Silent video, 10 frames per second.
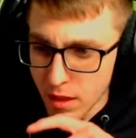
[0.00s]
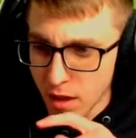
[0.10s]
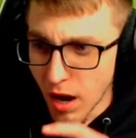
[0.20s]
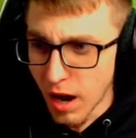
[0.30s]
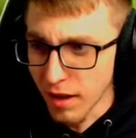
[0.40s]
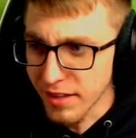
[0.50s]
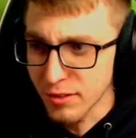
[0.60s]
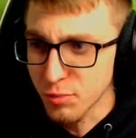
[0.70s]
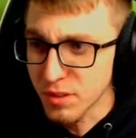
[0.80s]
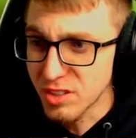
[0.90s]
It
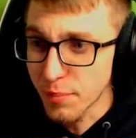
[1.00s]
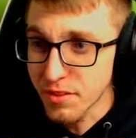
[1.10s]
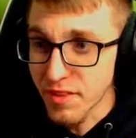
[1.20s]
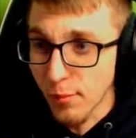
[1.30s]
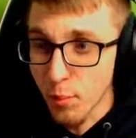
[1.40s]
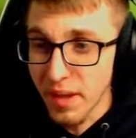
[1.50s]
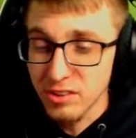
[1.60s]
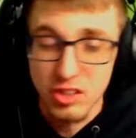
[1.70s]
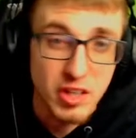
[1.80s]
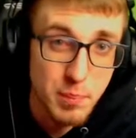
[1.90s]
gives me something that will
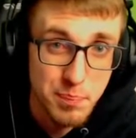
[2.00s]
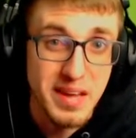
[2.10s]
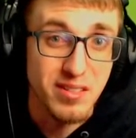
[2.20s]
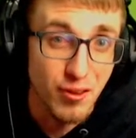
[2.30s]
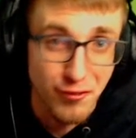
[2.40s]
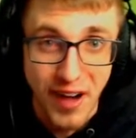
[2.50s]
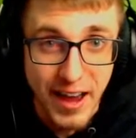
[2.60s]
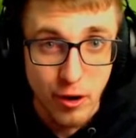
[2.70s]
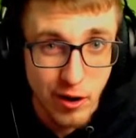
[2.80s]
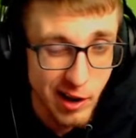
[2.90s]
basically beat the
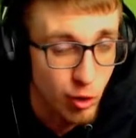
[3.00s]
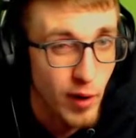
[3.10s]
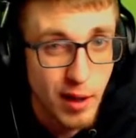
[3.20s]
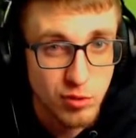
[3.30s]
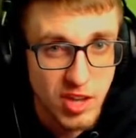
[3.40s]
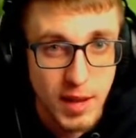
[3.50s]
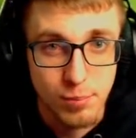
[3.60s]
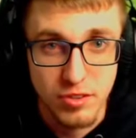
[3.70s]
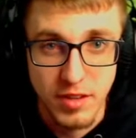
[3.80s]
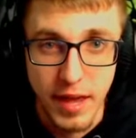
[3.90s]
fire and ground
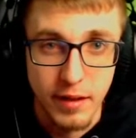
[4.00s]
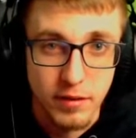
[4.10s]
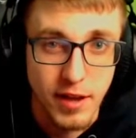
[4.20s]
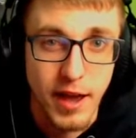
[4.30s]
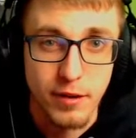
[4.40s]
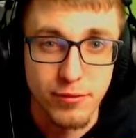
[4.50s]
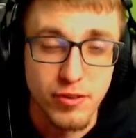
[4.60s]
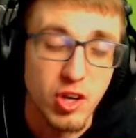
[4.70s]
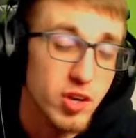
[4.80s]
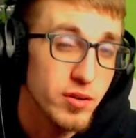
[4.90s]
types that kind of,
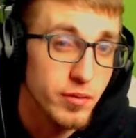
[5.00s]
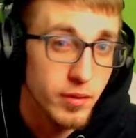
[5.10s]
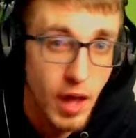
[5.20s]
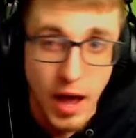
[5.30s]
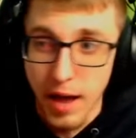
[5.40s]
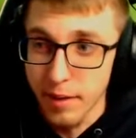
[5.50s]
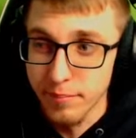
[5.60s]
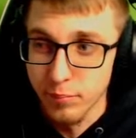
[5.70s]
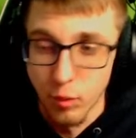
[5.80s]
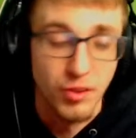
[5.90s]

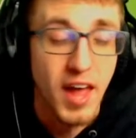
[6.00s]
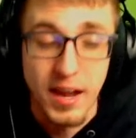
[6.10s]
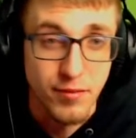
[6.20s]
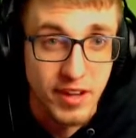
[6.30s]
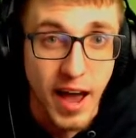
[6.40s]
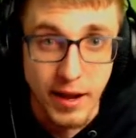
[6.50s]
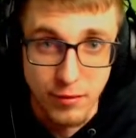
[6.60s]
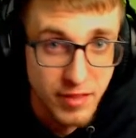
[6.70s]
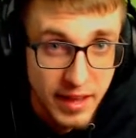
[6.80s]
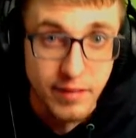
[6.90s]
well, not even kind of,
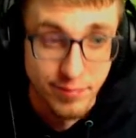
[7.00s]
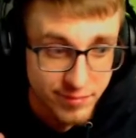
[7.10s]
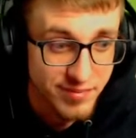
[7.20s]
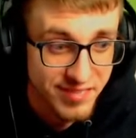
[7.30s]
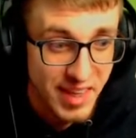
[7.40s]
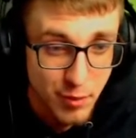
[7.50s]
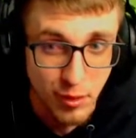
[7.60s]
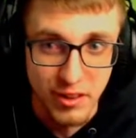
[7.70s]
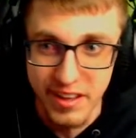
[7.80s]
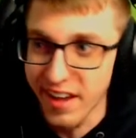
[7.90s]
they
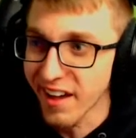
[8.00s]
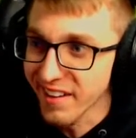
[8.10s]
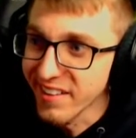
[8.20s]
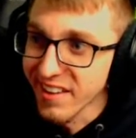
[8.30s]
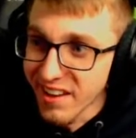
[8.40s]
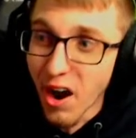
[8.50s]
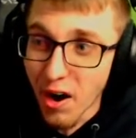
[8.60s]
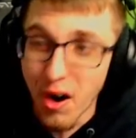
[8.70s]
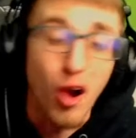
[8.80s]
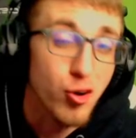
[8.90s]
really are
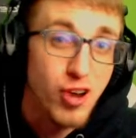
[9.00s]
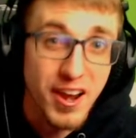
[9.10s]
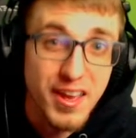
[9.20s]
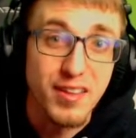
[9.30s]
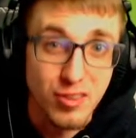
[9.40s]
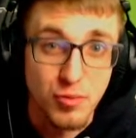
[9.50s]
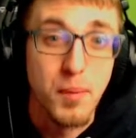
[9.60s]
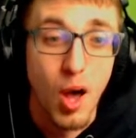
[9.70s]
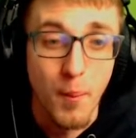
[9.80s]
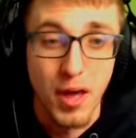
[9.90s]
trying to hit this
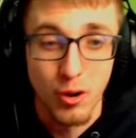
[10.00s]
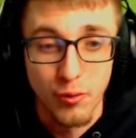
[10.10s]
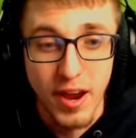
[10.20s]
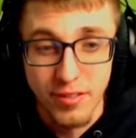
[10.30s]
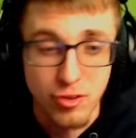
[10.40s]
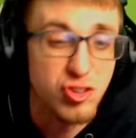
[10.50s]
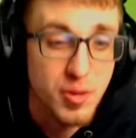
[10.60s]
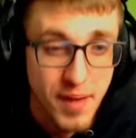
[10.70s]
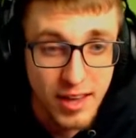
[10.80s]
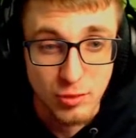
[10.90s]
Melmetal, right? The
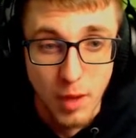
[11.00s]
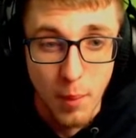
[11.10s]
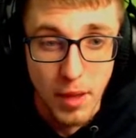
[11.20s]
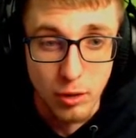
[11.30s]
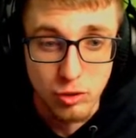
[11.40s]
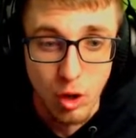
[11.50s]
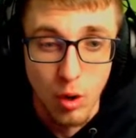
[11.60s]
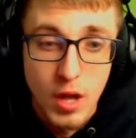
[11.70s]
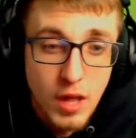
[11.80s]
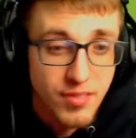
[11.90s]
G-Max Melmetal. So
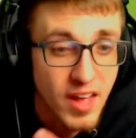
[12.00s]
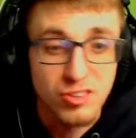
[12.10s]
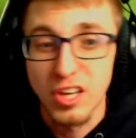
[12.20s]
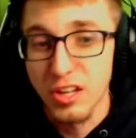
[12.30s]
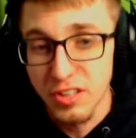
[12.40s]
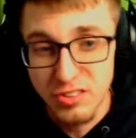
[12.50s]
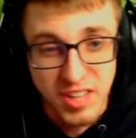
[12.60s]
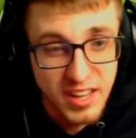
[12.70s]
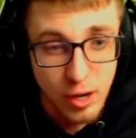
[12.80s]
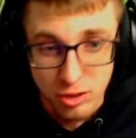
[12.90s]
that's going to at least
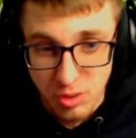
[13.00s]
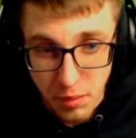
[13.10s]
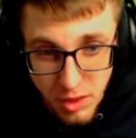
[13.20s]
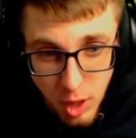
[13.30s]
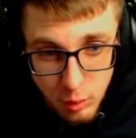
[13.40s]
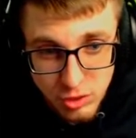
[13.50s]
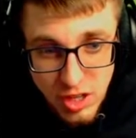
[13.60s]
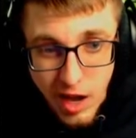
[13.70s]
take care of some of those.